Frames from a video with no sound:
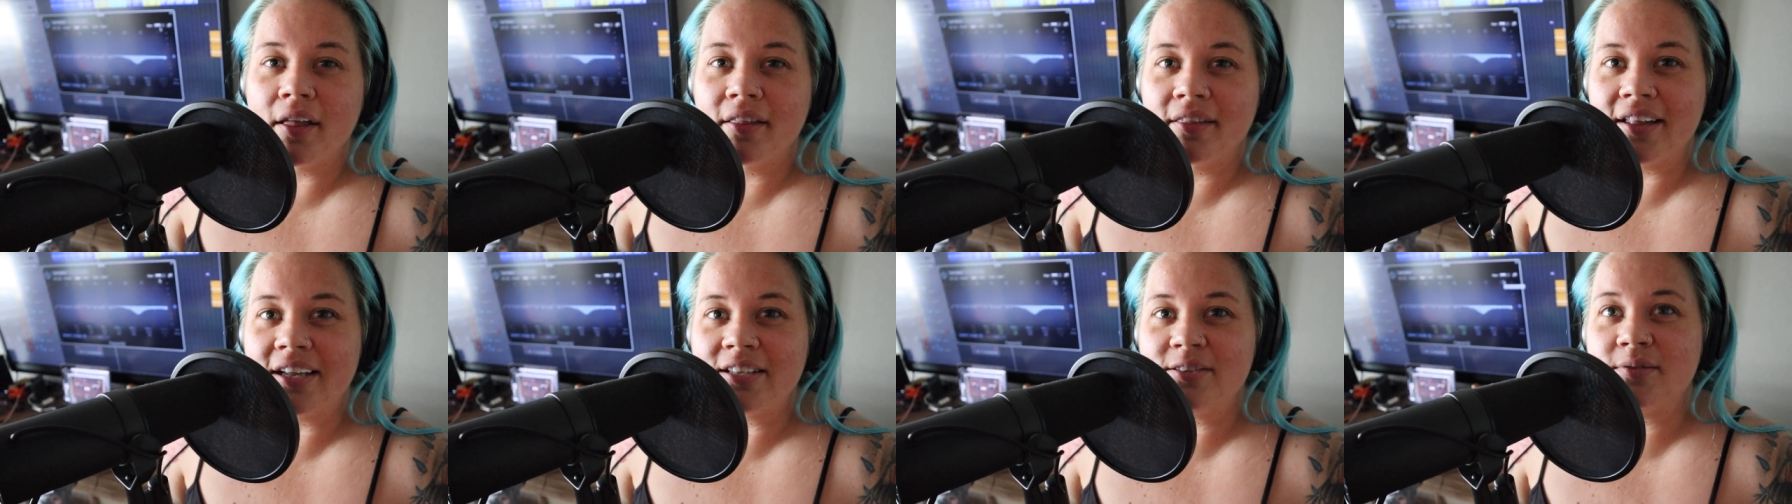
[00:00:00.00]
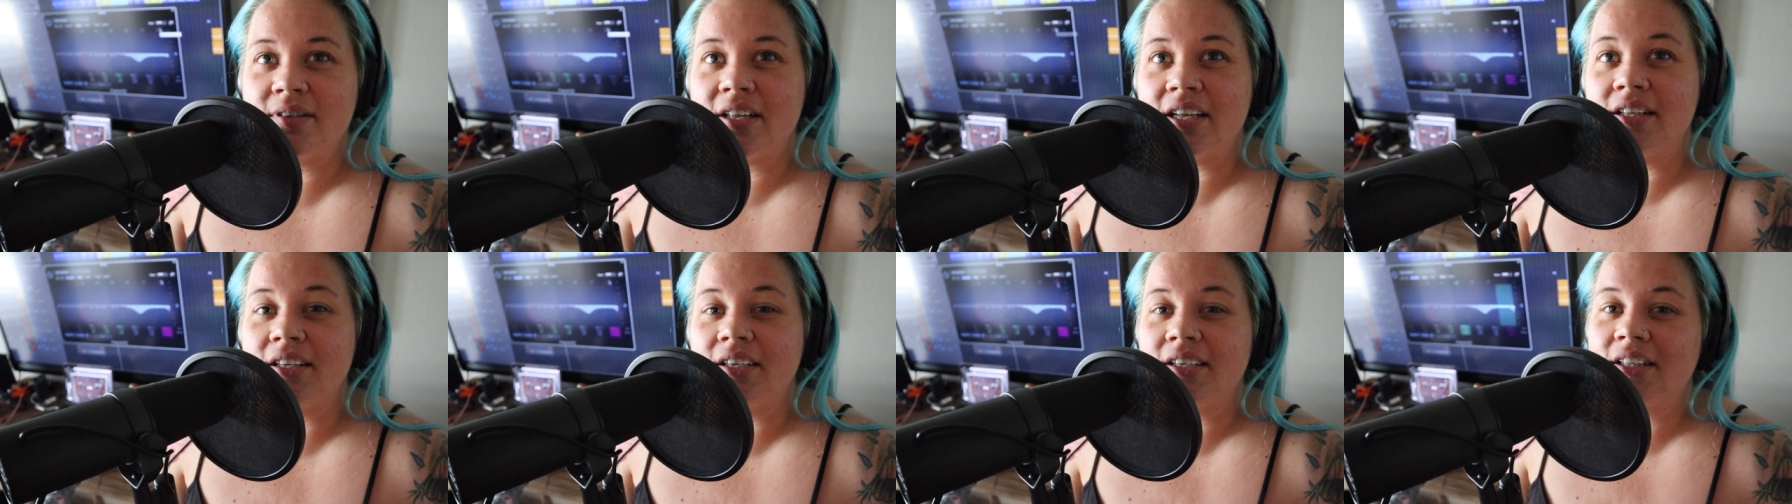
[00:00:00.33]
That's
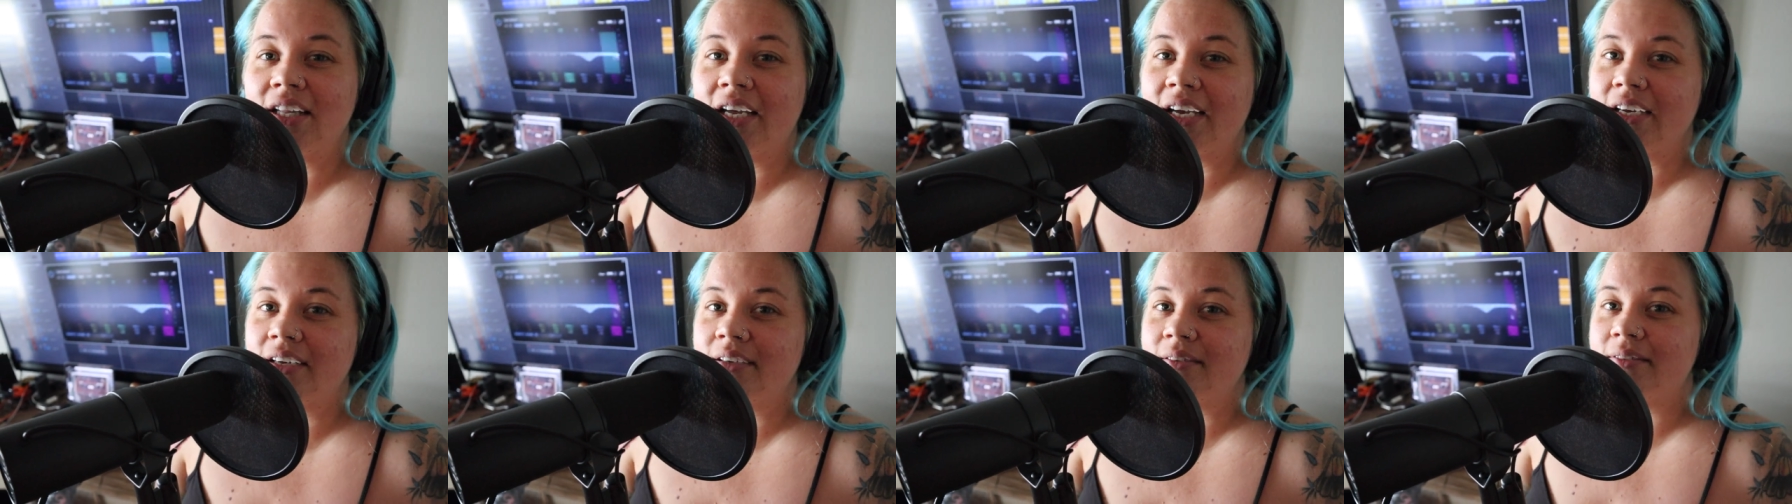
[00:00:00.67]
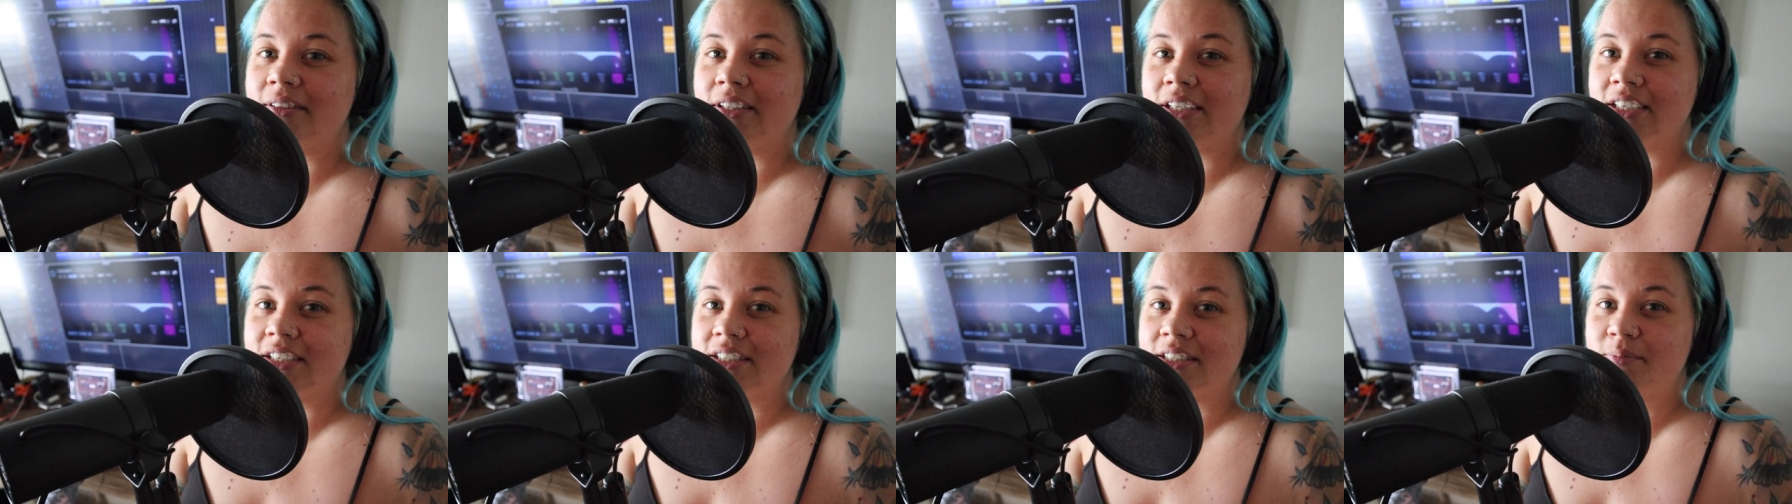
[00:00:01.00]
what they look like
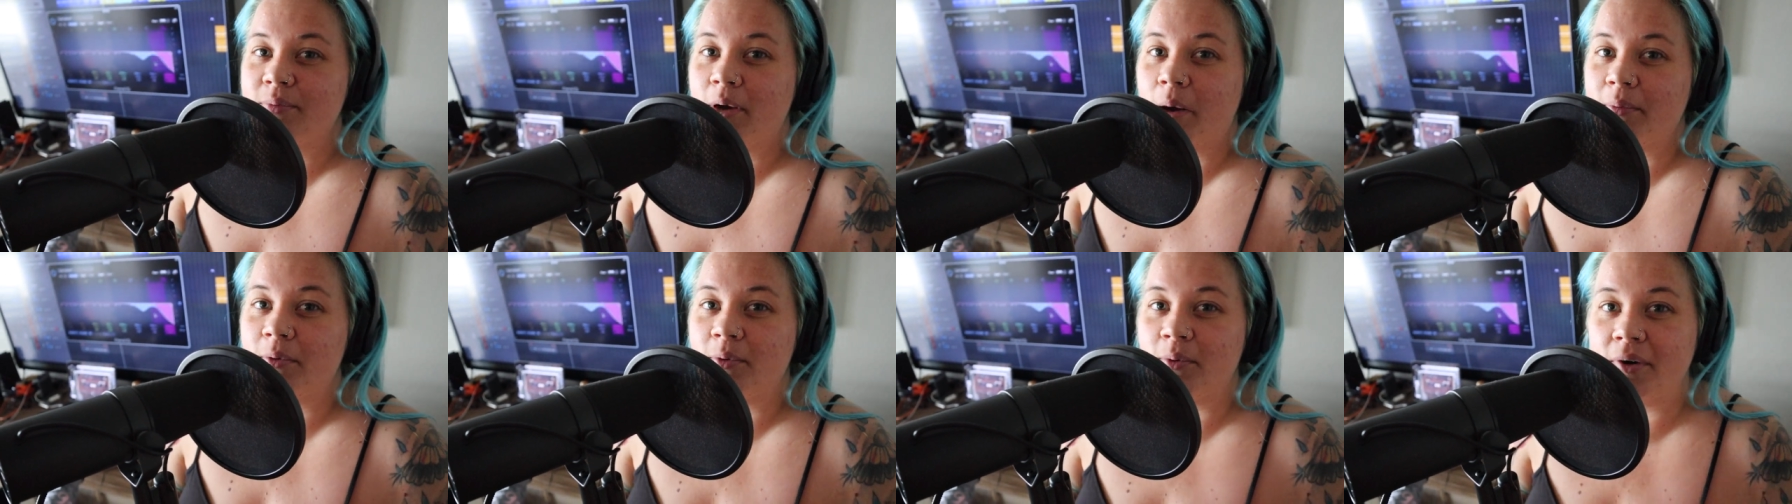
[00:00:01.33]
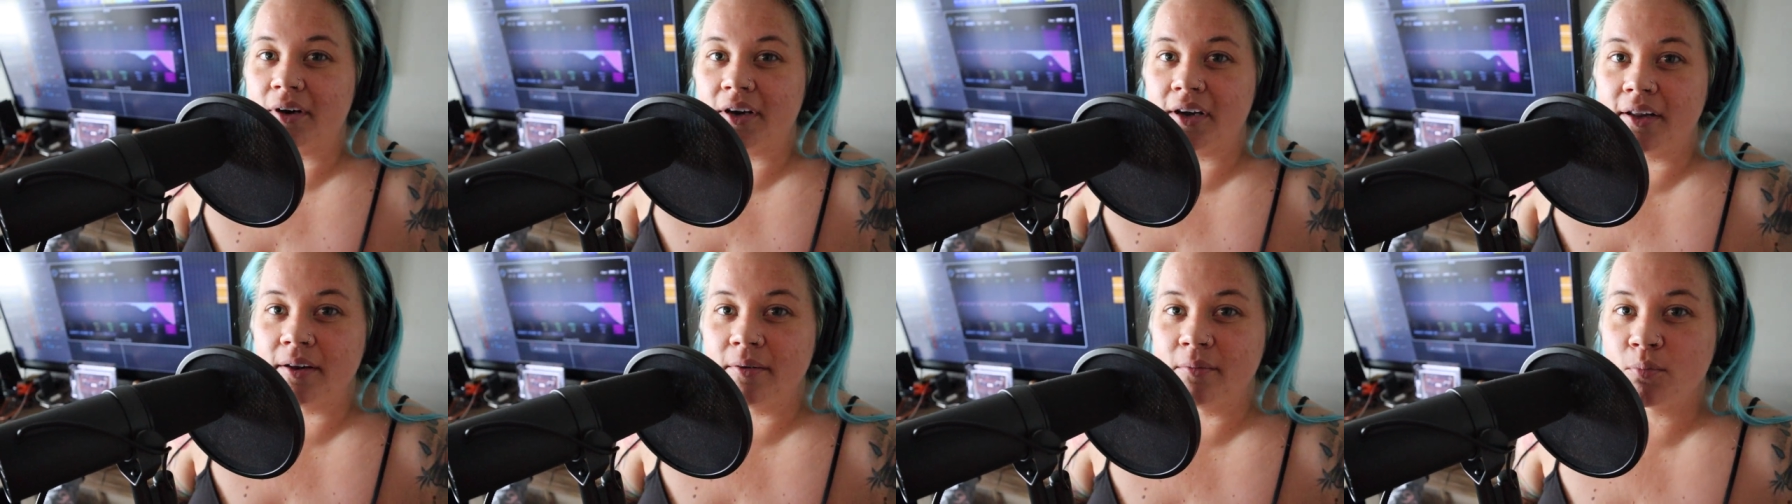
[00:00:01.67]
when they just popped a
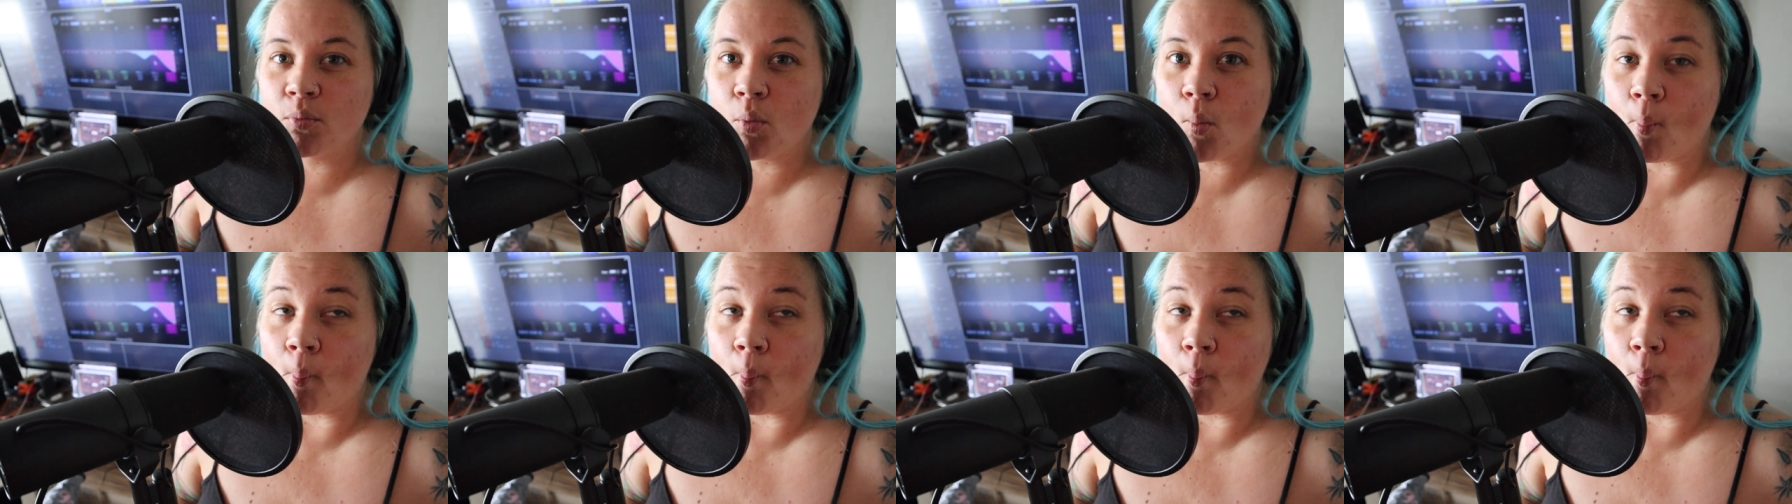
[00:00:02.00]
warhead.